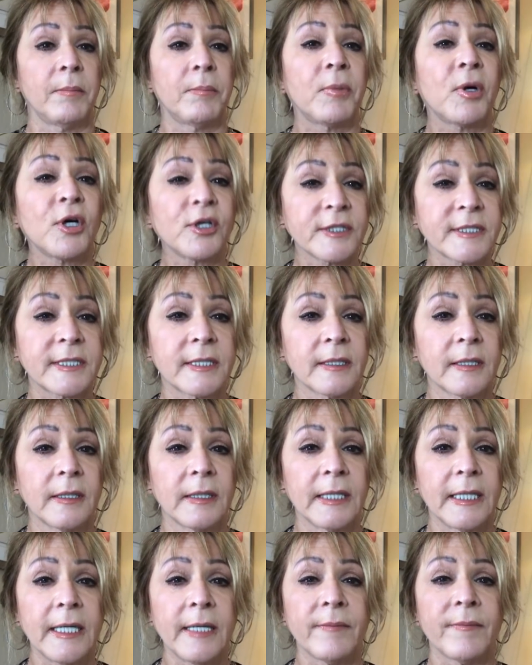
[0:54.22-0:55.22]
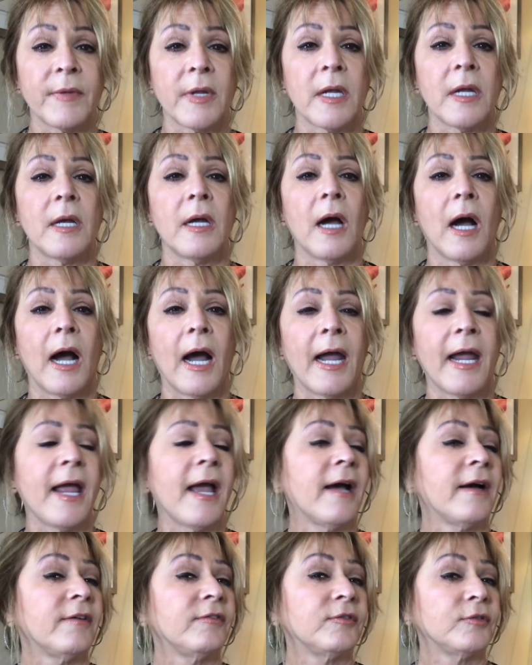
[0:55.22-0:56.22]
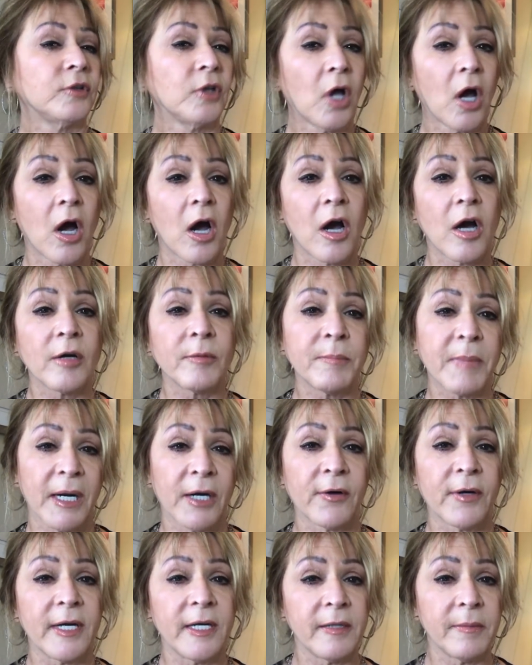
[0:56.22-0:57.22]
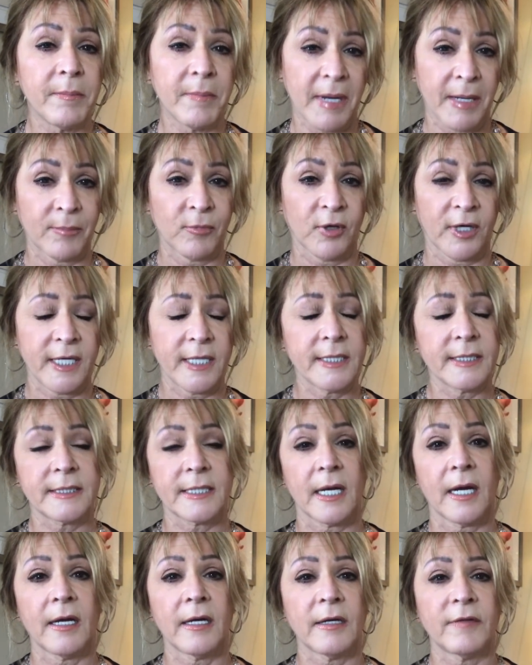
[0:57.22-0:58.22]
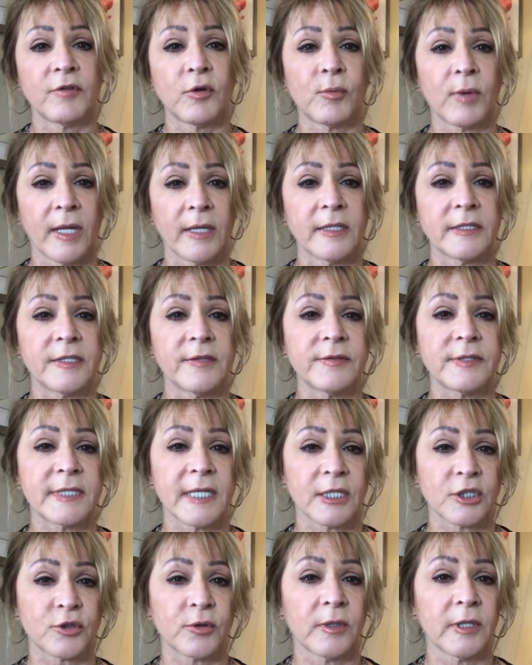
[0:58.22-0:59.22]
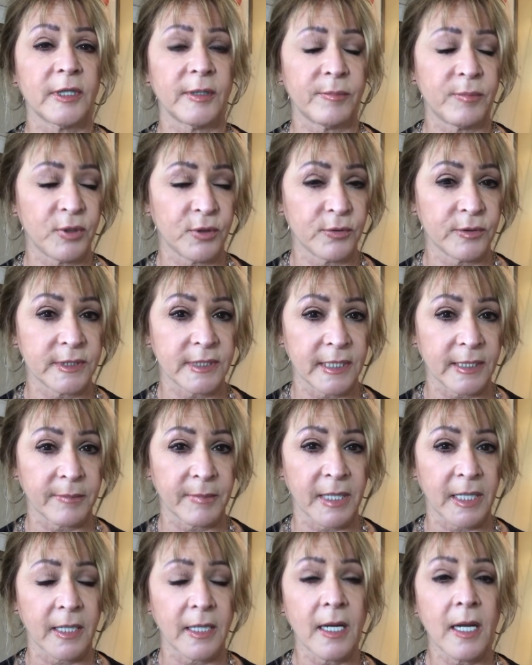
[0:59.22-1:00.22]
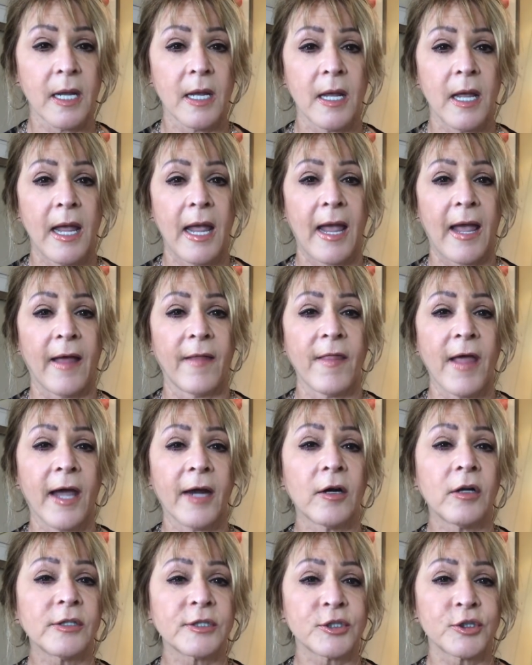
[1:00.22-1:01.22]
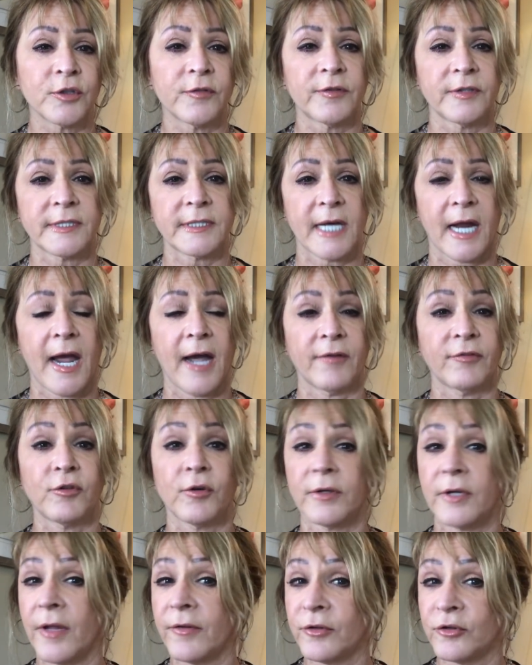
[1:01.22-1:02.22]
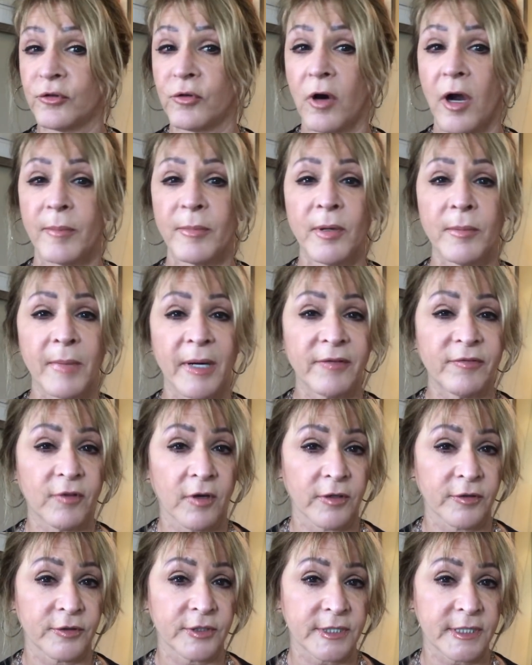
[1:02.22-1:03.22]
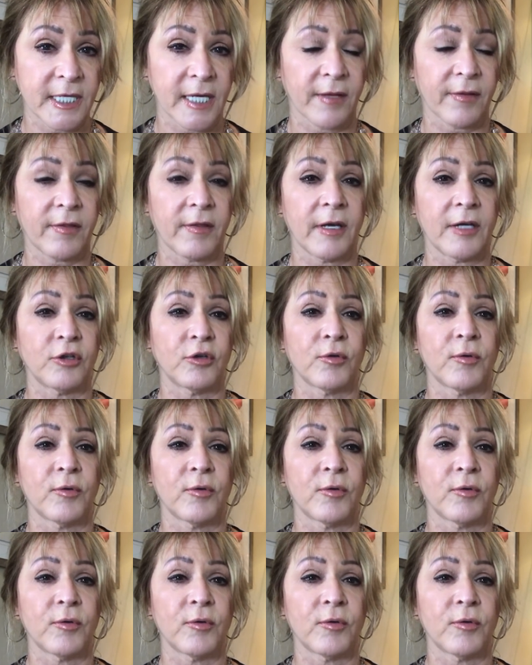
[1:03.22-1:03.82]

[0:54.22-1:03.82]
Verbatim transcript: Personally, I have long buried memories of a relative sexually abusing me, and that all surfaced after another trauma, my father's death, that